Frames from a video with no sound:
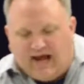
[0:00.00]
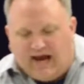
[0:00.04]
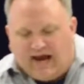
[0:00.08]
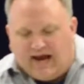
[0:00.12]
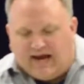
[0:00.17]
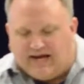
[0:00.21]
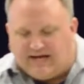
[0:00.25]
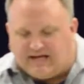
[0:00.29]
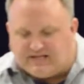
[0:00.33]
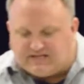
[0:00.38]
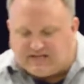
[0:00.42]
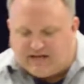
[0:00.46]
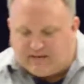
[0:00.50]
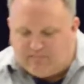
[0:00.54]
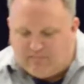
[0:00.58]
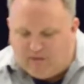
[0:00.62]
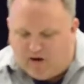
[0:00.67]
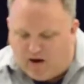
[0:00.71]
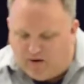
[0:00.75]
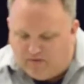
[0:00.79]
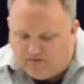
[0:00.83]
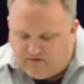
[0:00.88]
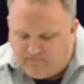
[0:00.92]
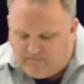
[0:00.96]
And as they
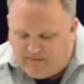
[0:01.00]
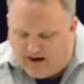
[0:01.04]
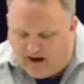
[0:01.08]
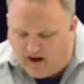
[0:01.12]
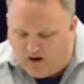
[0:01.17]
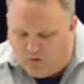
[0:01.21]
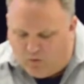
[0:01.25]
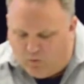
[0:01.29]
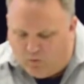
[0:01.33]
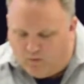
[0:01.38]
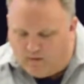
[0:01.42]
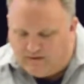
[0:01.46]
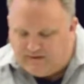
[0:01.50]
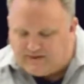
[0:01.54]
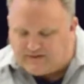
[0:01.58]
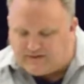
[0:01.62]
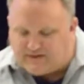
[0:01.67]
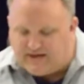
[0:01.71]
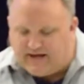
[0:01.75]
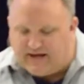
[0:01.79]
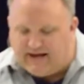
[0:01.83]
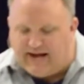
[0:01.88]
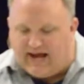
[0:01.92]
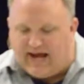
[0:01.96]
brought them out, one
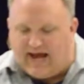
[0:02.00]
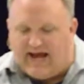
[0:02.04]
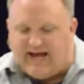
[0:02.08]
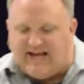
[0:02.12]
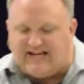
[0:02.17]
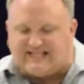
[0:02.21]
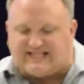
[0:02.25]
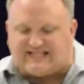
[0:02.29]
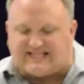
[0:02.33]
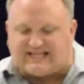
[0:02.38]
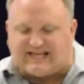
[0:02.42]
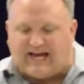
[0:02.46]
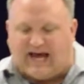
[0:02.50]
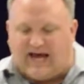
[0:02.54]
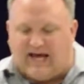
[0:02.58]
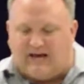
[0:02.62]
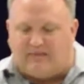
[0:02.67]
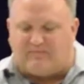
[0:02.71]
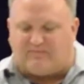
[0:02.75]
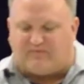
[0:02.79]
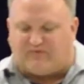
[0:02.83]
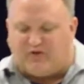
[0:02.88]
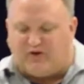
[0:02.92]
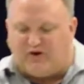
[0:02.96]
said, Escape
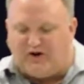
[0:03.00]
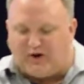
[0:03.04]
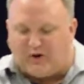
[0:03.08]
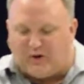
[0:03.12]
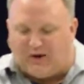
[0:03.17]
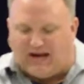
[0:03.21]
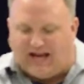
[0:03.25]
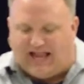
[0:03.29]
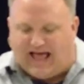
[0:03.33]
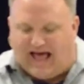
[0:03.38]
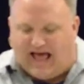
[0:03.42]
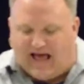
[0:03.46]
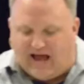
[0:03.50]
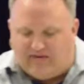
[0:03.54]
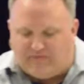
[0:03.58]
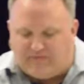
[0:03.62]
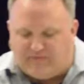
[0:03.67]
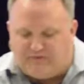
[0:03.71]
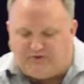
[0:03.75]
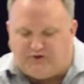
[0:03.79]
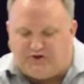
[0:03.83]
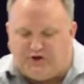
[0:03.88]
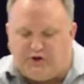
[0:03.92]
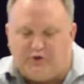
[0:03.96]
for your life.
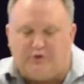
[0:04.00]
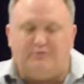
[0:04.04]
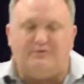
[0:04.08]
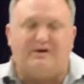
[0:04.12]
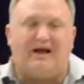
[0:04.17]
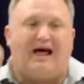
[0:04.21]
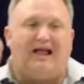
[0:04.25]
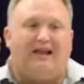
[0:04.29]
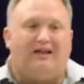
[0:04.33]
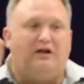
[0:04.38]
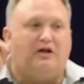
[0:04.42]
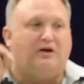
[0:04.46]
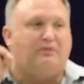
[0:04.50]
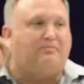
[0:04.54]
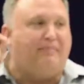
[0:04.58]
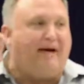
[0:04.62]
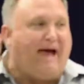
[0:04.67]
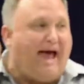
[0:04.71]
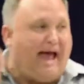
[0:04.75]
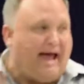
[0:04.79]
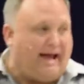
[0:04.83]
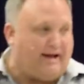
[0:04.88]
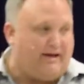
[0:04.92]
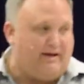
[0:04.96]
Do not look
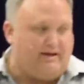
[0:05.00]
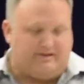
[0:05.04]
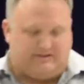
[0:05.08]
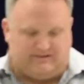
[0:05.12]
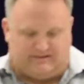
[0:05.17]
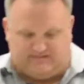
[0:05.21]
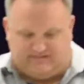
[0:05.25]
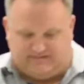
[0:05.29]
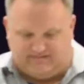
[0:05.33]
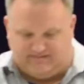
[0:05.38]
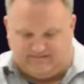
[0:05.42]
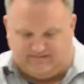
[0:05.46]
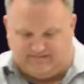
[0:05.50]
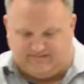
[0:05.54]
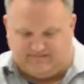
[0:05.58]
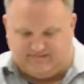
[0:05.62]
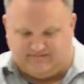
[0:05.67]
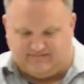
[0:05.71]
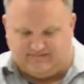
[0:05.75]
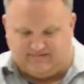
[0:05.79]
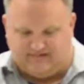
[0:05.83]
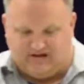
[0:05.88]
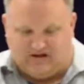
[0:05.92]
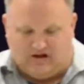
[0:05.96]
back
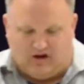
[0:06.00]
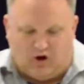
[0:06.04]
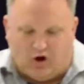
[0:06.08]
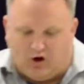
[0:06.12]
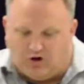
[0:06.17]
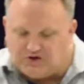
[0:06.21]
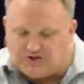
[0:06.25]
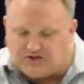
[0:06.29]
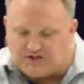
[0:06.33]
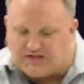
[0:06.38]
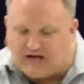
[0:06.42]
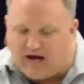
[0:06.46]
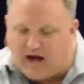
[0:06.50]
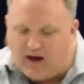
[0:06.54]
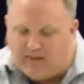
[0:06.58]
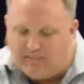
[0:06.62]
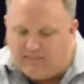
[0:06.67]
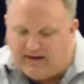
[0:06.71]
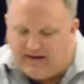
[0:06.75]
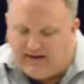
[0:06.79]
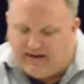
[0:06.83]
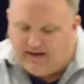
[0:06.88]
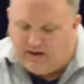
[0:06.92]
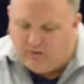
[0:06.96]
or stop
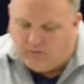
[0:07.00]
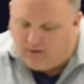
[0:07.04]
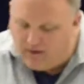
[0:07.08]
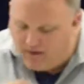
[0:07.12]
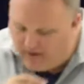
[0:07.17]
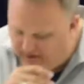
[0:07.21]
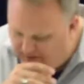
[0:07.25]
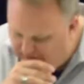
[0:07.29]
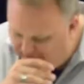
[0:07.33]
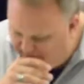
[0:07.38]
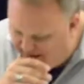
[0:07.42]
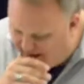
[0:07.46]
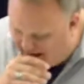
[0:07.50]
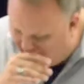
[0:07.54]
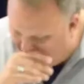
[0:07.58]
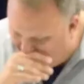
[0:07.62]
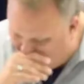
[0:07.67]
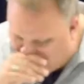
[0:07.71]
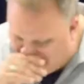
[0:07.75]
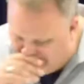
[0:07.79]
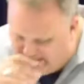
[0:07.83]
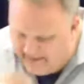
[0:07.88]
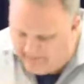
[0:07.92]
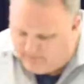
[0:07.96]
anywhere in the
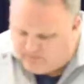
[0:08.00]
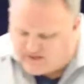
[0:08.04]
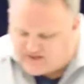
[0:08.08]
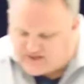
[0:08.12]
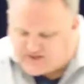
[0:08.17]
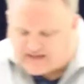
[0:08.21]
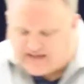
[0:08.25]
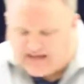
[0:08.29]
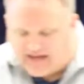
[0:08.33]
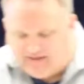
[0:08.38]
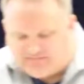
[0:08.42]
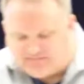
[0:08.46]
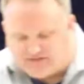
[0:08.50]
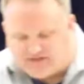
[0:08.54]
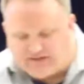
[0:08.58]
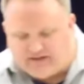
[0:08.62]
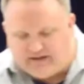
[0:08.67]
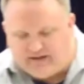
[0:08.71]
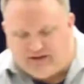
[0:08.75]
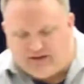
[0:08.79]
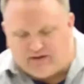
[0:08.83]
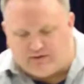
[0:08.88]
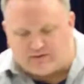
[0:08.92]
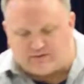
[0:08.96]
valley. Escape to the
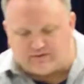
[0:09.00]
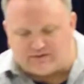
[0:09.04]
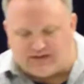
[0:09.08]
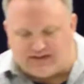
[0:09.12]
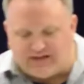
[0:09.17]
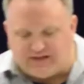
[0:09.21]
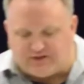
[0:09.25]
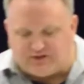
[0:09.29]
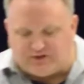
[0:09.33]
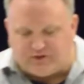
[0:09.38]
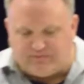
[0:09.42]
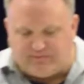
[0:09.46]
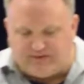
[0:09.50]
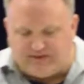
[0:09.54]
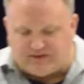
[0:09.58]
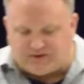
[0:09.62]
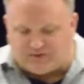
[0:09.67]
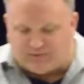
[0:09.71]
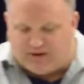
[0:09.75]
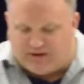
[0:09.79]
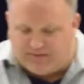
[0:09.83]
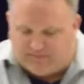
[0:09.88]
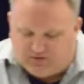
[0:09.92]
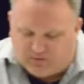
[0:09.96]
hills, lest you be
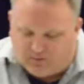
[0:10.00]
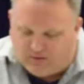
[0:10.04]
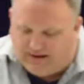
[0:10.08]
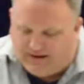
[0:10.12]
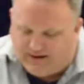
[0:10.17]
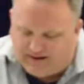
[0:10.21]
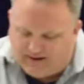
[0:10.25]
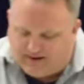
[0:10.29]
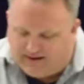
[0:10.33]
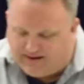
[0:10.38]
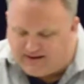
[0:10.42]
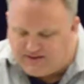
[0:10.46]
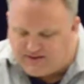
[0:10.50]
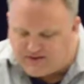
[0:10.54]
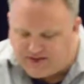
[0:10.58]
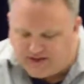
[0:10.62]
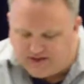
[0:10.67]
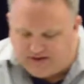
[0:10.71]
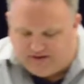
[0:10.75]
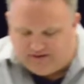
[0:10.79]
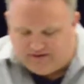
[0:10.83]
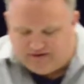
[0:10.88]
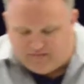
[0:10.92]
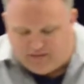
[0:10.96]
swept away. And Lot said
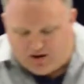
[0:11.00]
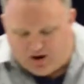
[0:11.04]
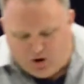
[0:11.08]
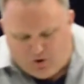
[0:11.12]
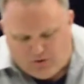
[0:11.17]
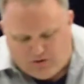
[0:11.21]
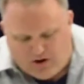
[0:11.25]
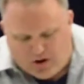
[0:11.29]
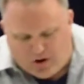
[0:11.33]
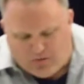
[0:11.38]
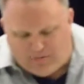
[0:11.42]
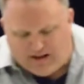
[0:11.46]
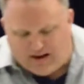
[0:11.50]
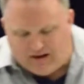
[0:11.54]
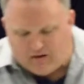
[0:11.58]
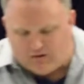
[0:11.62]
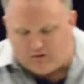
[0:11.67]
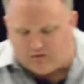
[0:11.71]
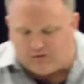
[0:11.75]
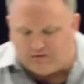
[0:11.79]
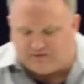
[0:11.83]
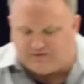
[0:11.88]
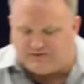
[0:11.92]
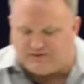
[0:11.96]
to them, Oh, no, my
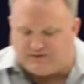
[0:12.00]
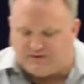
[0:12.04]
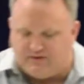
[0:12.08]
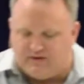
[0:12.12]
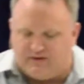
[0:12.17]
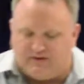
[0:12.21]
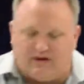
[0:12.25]
lords.